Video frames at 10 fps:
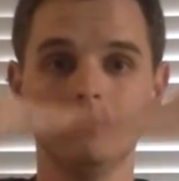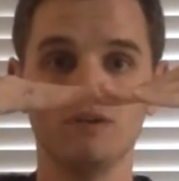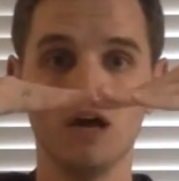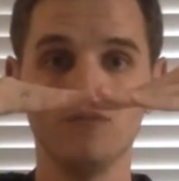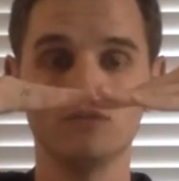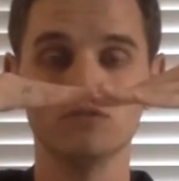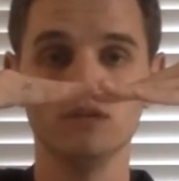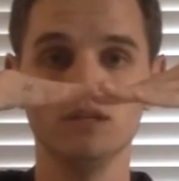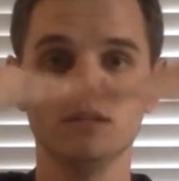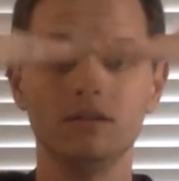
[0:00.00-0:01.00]
5
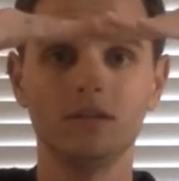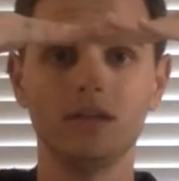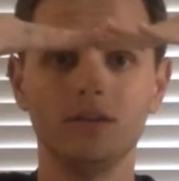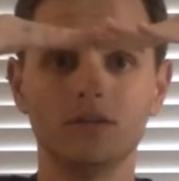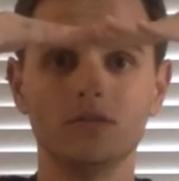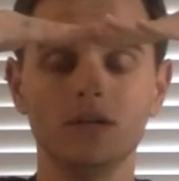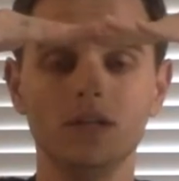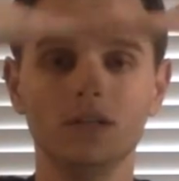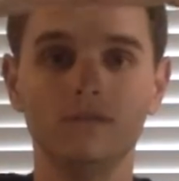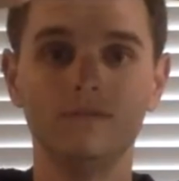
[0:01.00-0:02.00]
degrees, 10
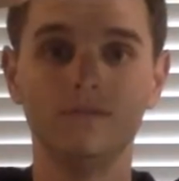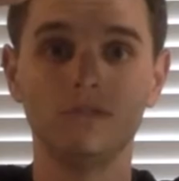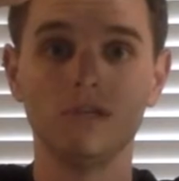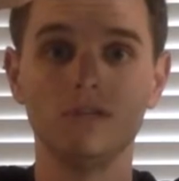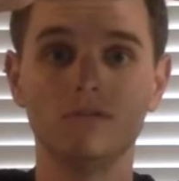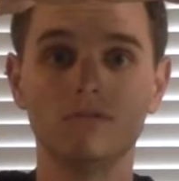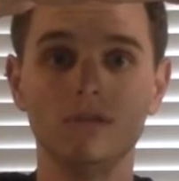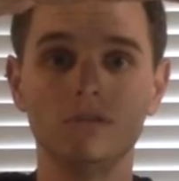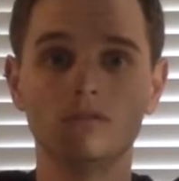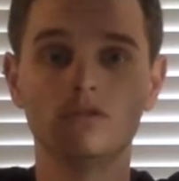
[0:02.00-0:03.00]
degrees, 15
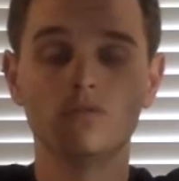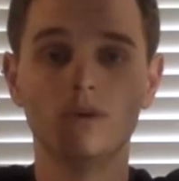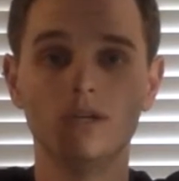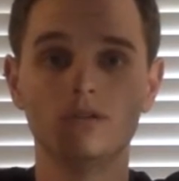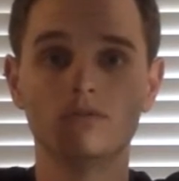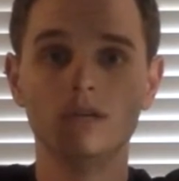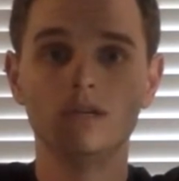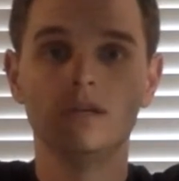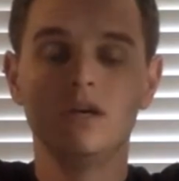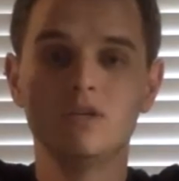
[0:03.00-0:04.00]
degrees, 20
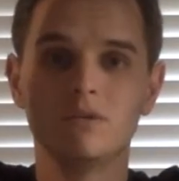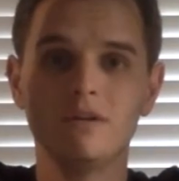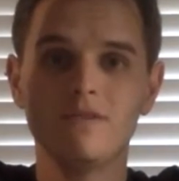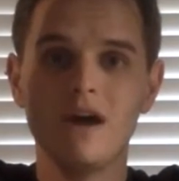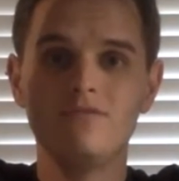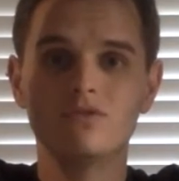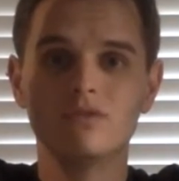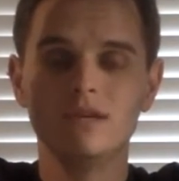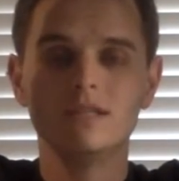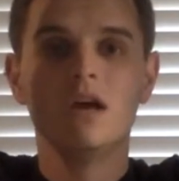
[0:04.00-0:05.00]
degrees, 25
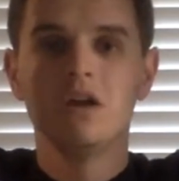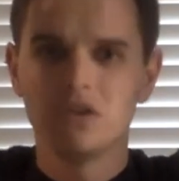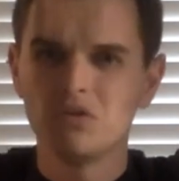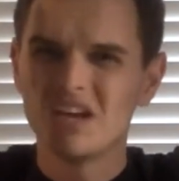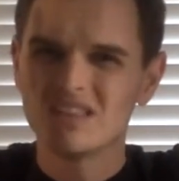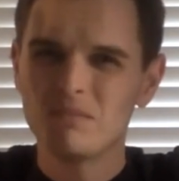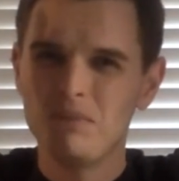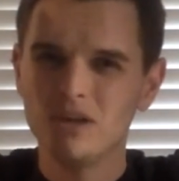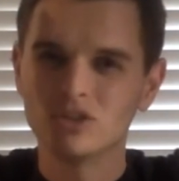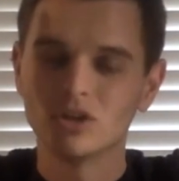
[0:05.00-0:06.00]
degrees. You get the
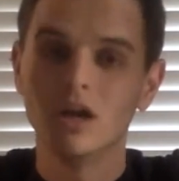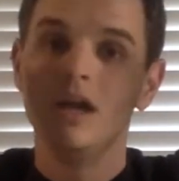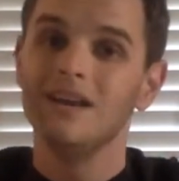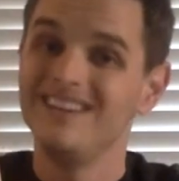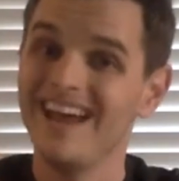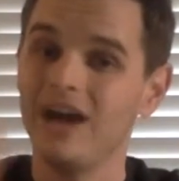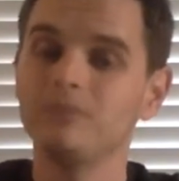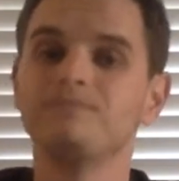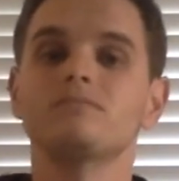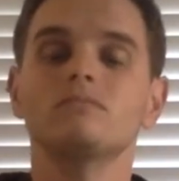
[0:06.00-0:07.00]
picture. Now,
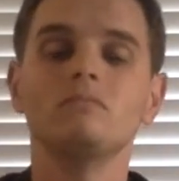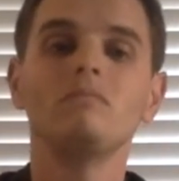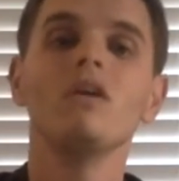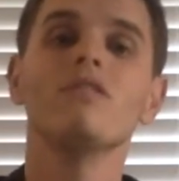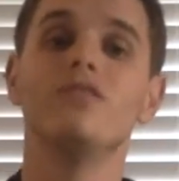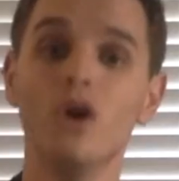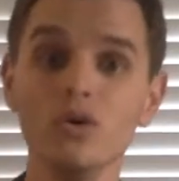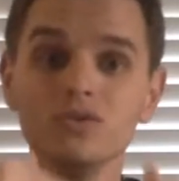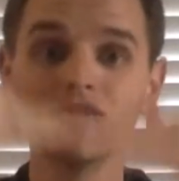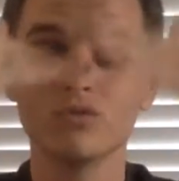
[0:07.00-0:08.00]

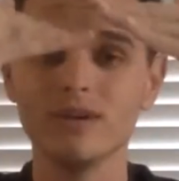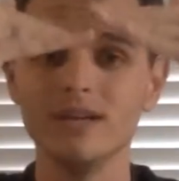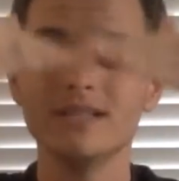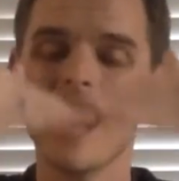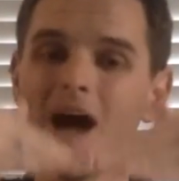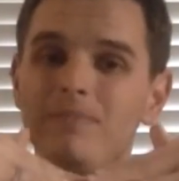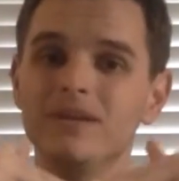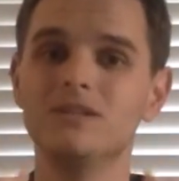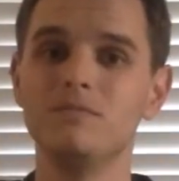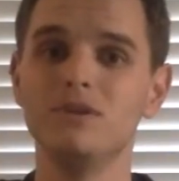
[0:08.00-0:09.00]
those degrees
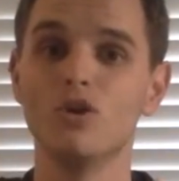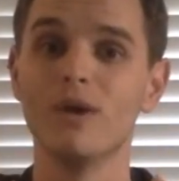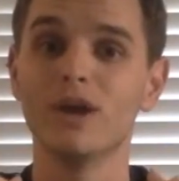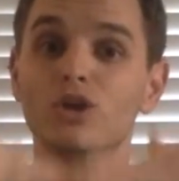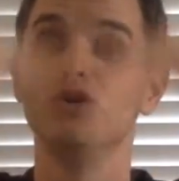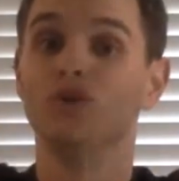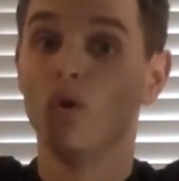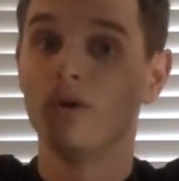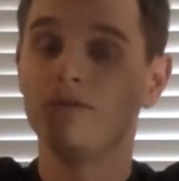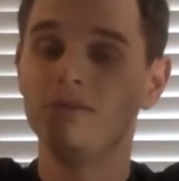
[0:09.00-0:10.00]
happen to be going
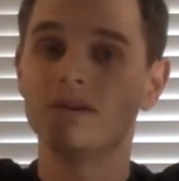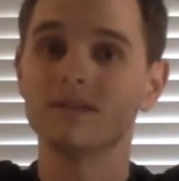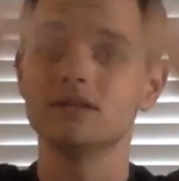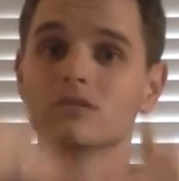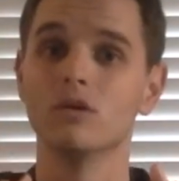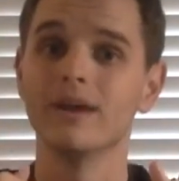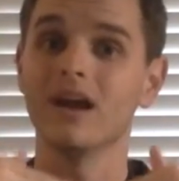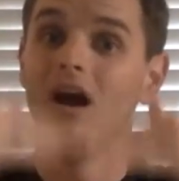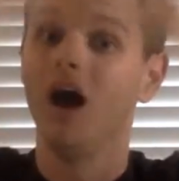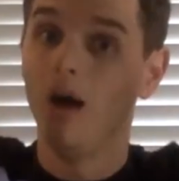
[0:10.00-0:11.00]
north because they're
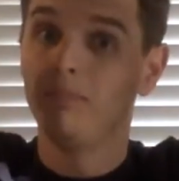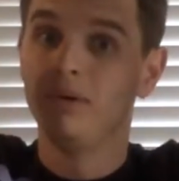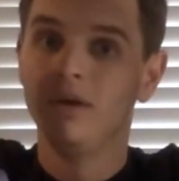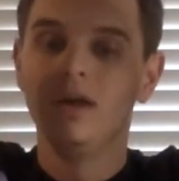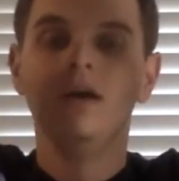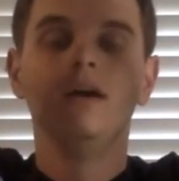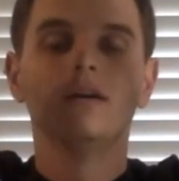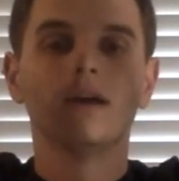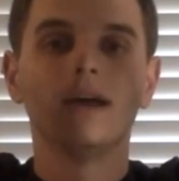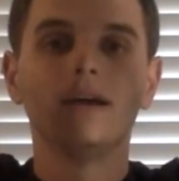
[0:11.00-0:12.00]
going up,
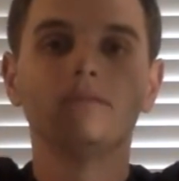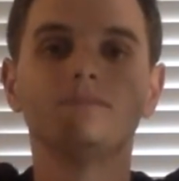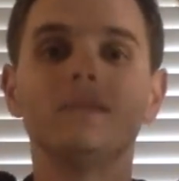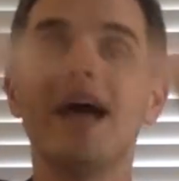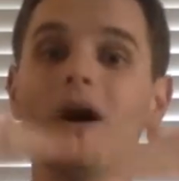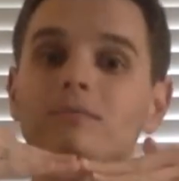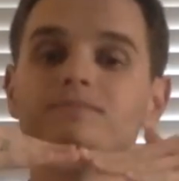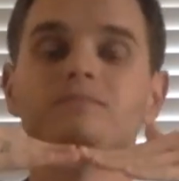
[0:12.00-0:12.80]
okay? Now,